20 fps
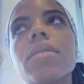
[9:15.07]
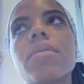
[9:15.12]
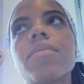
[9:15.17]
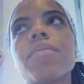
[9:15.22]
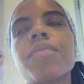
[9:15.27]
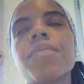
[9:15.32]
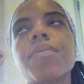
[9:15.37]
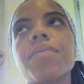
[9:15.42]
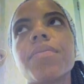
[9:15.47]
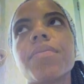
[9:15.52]

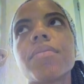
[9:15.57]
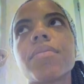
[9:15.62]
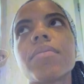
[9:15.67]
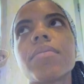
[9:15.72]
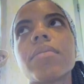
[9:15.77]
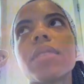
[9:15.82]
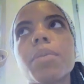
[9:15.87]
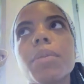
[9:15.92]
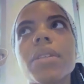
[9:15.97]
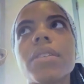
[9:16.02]

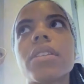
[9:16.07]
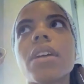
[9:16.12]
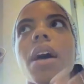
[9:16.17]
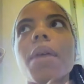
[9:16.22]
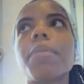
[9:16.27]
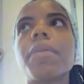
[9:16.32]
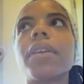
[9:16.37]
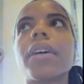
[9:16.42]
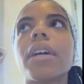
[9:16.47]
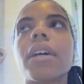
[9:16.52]
let me
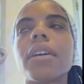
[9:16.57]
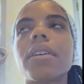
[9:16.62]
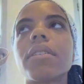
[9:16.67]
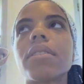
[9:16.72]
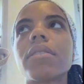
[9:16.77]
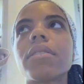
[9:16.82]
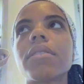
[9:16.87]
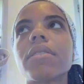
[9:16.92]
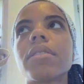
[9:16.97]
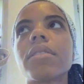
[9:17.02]
stop there.
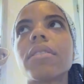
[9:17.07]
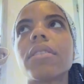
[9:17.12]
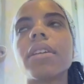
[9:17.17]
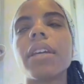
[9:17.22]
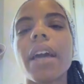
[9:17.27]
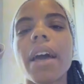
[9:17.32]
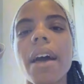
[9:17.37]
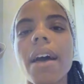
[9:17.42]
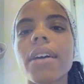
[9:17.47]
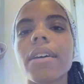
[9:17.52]

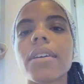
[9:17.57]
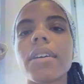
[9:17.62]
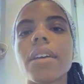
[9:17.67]
Yeah,